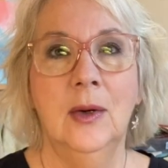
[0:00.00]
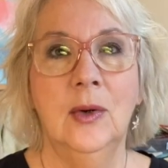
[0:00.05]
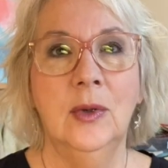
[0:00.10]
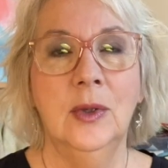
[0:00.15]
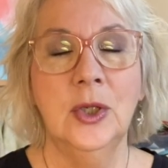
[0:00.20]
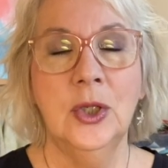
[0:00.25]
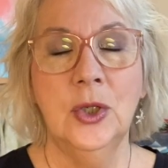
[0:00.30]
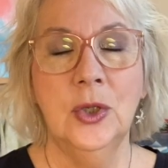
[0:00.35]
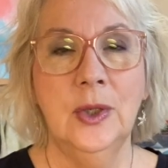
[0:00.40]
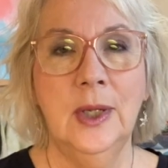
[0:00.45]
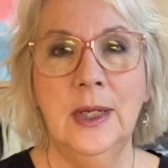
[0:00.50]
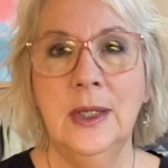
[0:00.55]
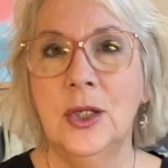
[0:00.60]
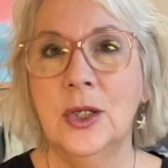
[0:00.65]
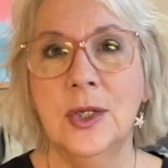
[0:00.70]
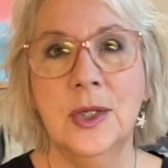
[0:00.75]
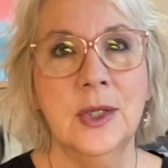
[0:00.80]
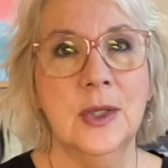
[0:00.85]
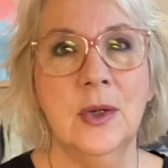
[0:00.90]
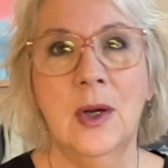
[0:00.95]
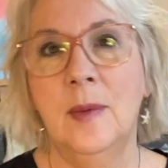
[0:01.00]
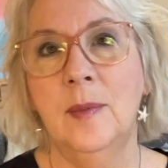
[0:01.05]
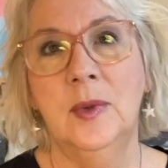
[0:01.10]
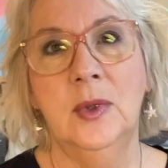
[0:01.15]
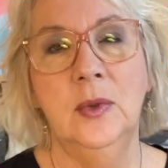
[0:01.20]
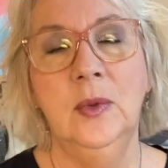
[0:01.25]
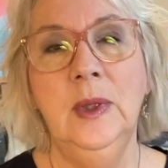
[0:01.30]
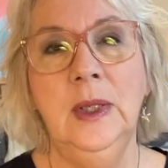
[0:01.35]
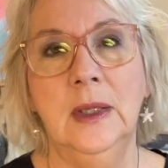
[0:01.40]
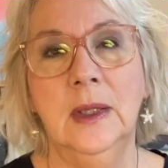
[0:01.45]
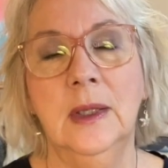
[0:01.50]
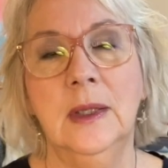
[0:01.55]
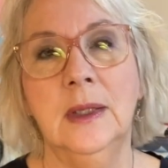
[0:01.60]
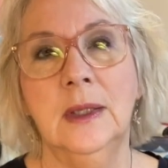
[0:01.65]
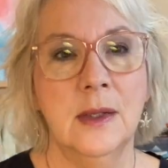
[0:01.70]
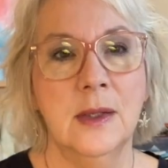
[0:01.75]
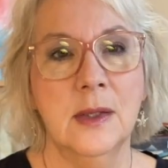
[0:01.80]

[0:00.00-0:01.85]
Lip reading: or should I just stop doing it?